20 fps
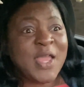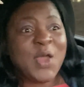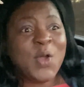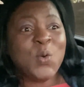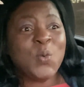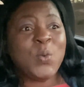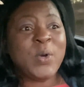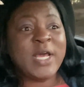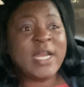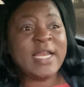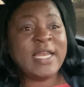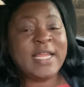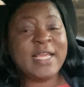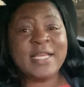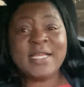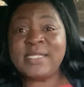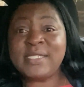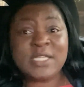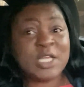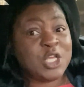what it
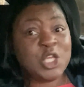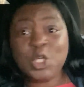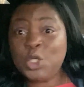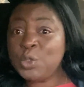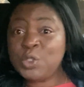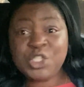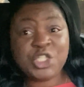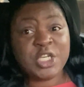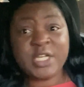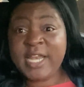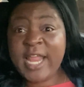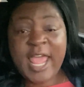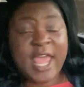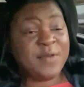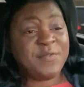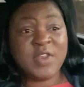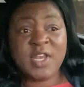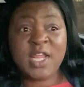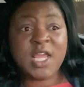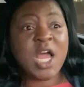is, you shouldn't
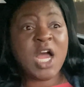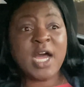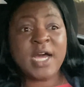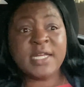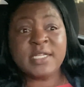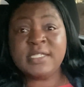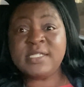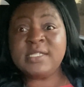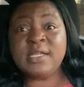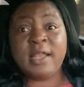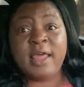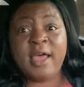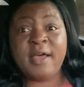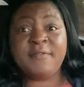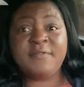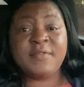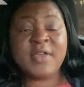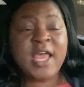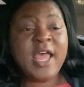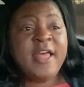have any cons left.
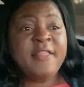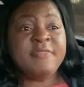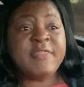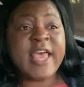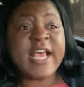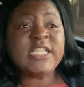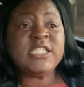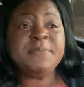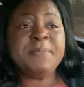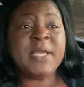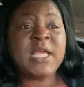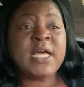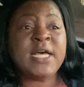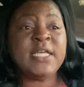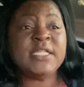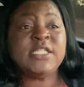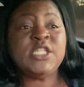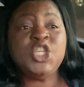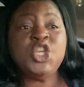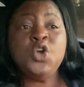That's
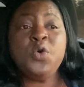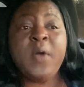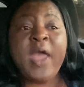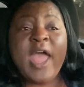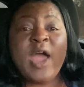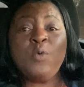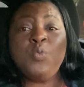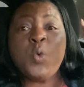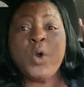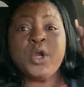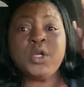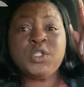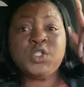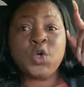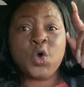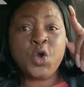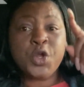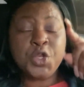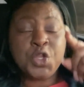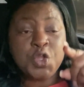because you have worked
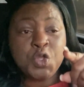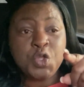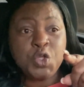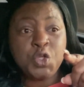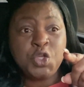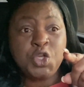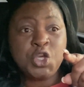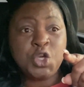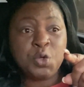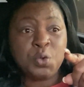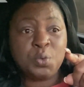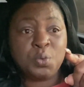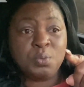on you.